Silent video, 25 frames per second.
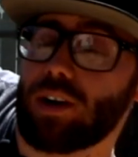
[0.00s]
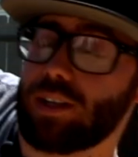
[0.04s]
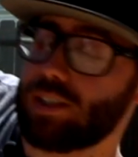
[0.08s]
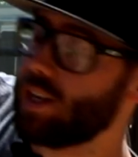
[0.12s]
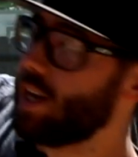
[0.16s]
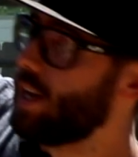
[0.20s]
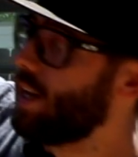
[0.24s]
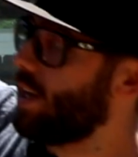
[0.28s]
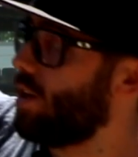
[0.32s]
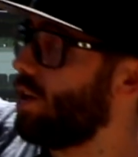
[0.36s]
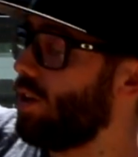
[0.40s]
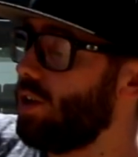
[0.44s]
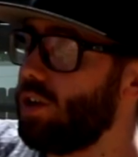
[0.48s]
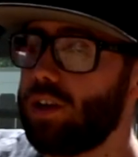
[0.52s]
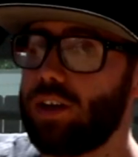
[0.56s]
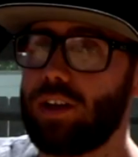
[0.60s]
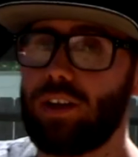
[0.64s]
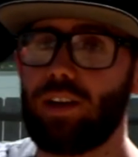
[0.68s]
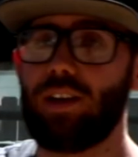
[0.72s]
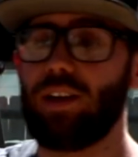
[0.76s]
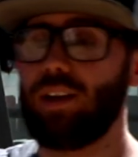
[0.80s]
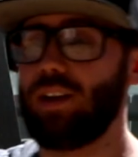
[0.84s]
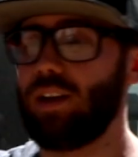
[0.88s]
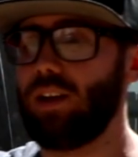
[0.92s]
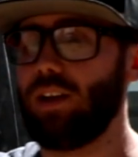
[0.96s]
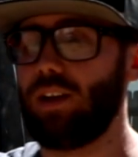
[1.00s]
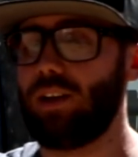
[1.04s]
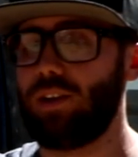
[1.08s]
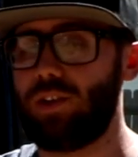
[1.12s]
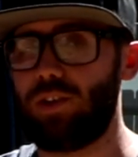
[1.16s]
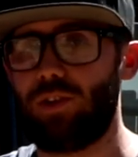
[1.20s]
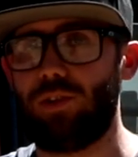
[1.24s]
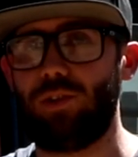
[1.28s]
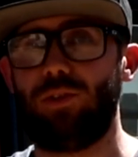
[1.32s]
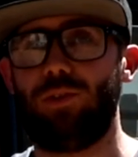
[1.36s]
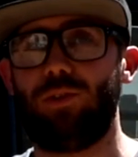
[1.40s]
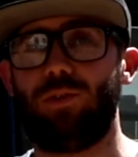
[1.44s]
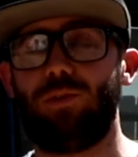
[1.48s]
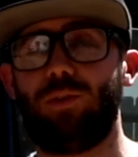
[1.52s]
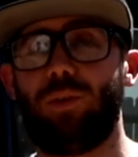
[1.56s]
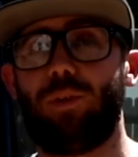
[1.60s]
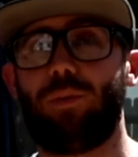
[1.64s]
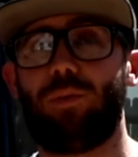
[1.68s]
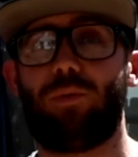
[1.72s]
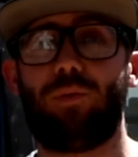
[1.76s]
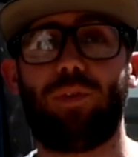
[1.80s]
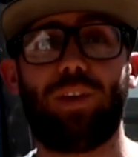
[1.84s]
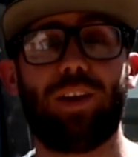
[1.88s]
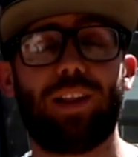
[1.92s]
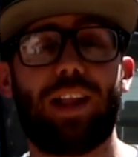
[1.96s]
as I could to
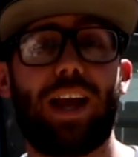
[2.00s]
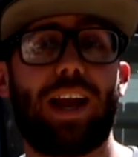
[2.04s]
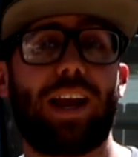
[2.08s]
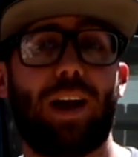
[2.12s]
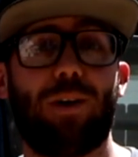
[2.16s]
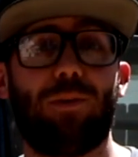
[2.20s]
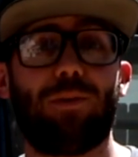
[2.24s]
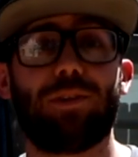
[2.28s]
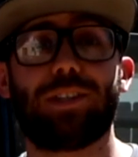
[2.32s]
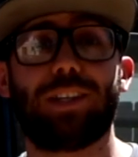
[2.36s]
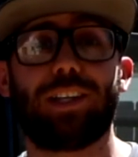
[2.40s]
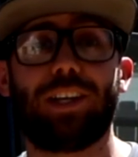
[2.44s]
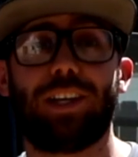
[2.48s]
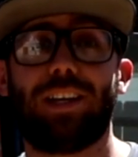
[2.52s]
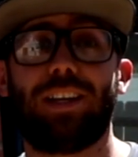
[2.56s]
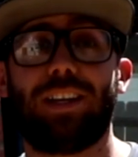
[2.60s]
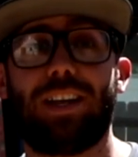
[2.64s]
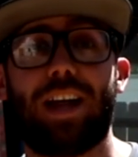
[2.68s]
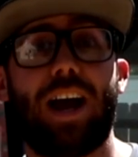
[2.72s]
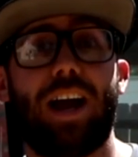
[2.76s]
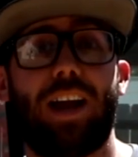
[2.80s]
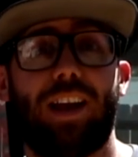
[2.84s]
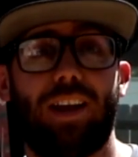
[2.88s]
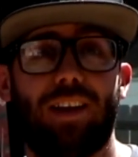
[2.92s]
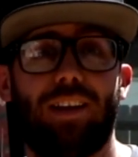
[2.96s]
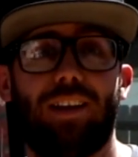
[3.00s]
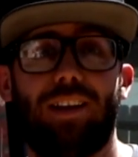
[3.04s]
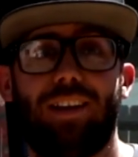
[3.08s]
feel like I wasn't gonna die.